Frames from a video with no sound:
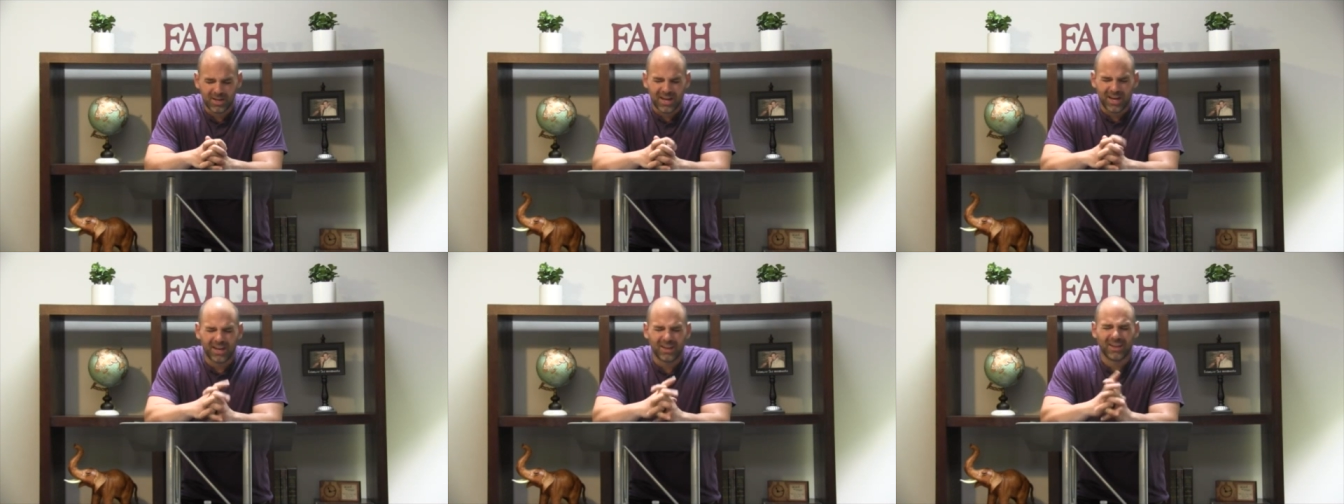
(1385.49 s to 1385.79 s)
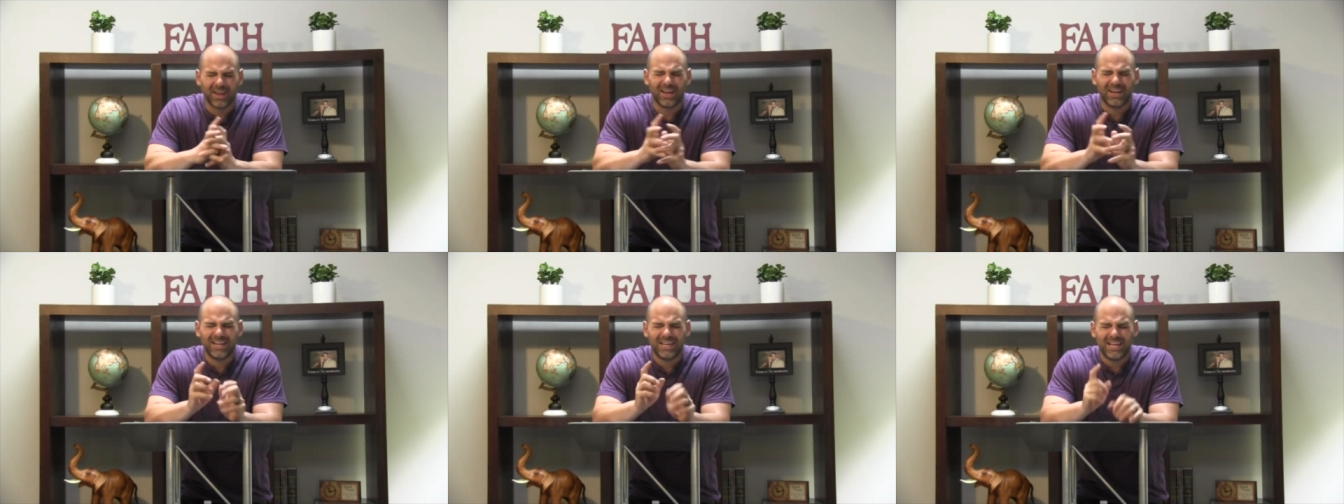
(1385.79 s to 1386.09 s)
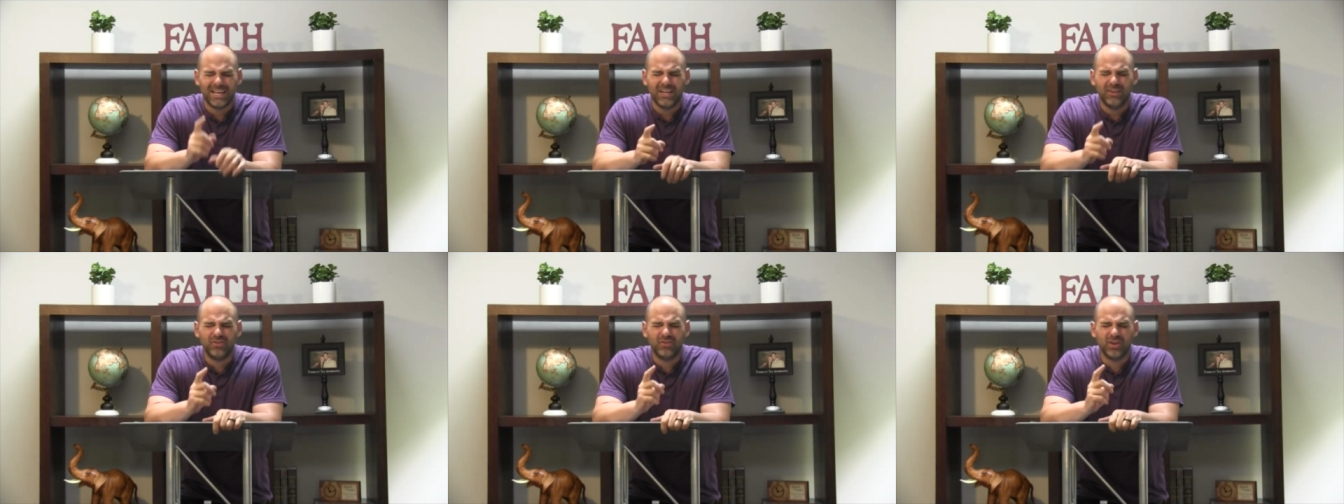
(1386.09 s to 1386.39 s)
And let
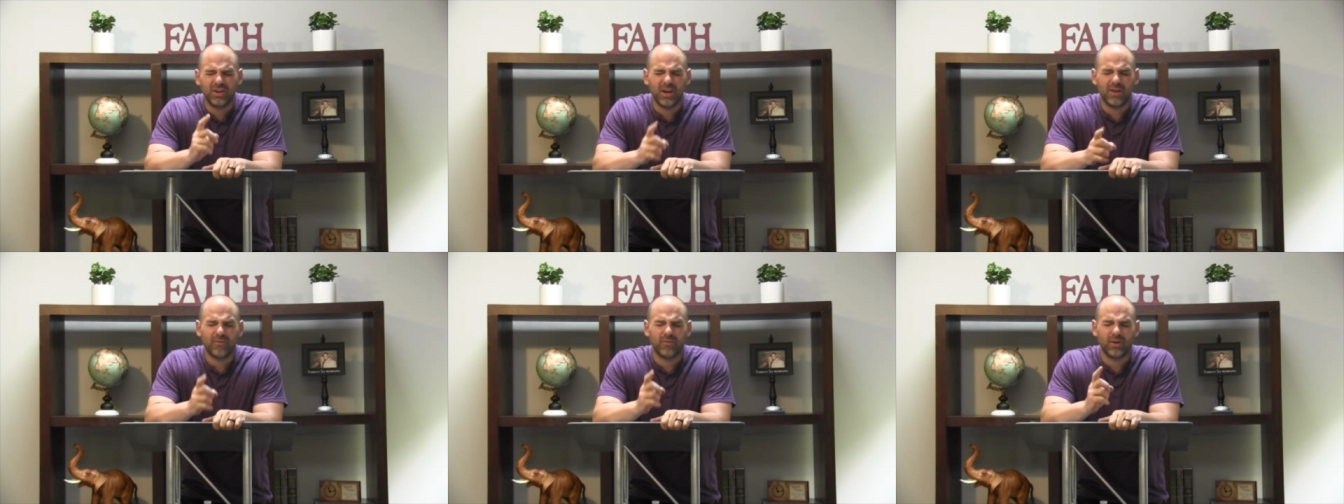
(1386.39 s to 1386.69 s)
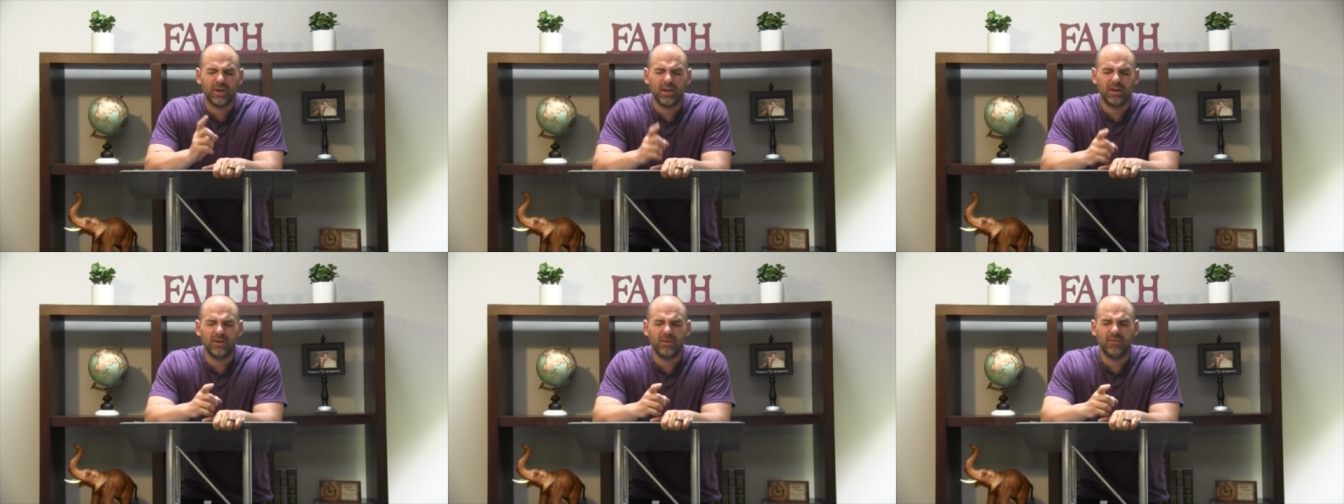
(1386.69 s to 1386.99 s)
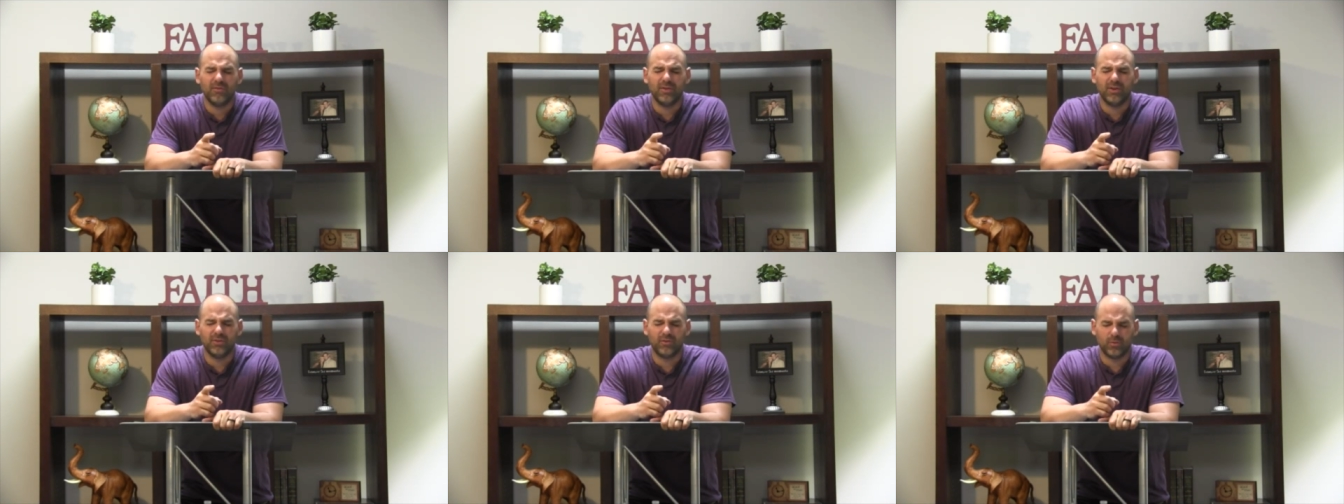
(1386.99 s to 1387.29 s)
each and every
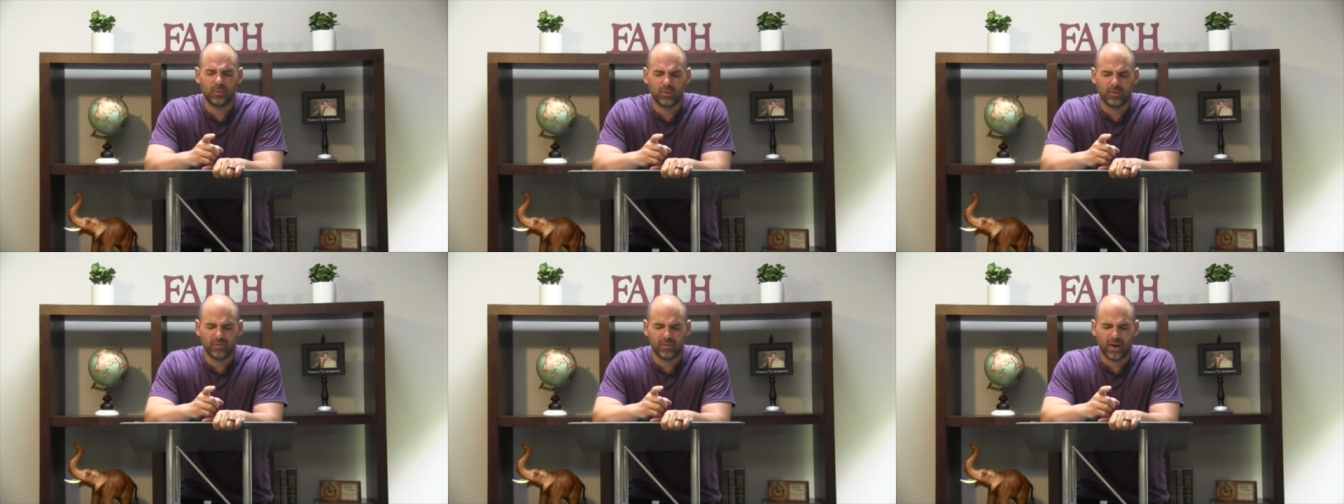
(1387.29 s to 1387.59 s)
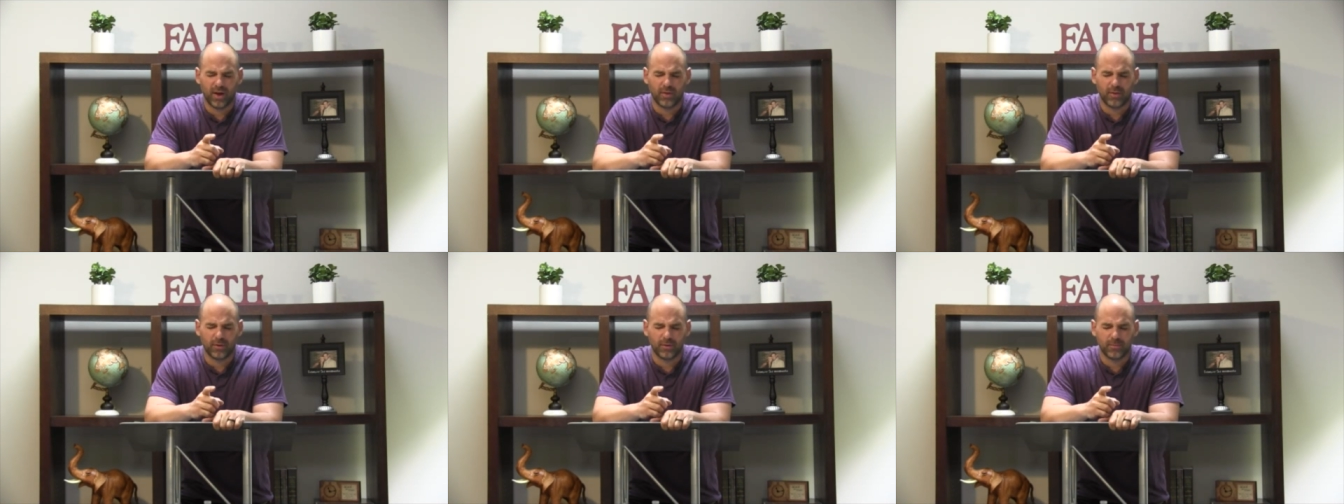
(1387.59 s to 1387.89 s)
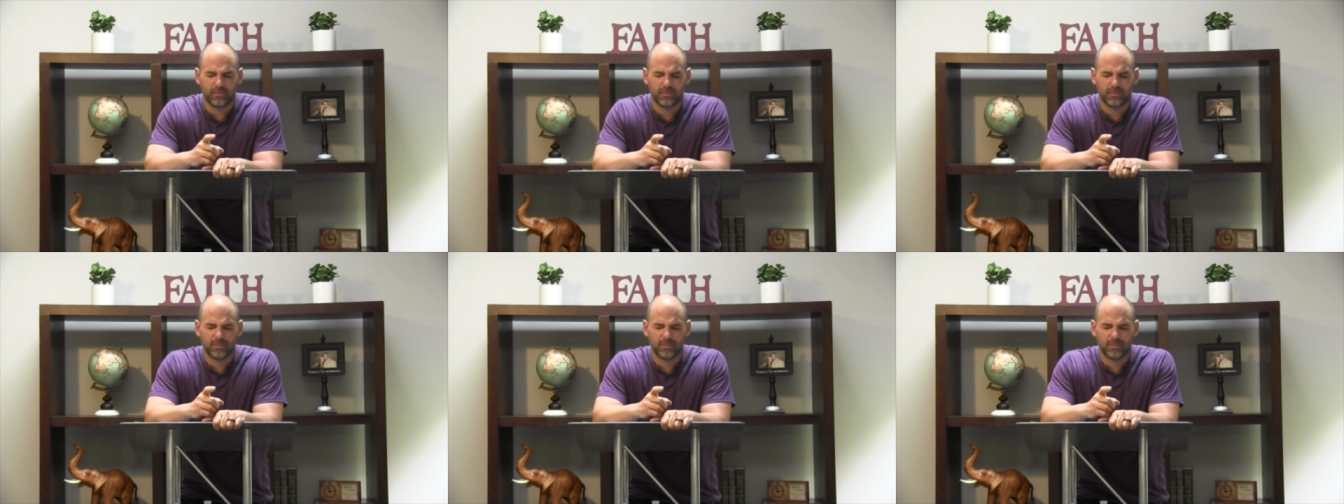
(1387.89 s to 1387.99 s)
individual, Father,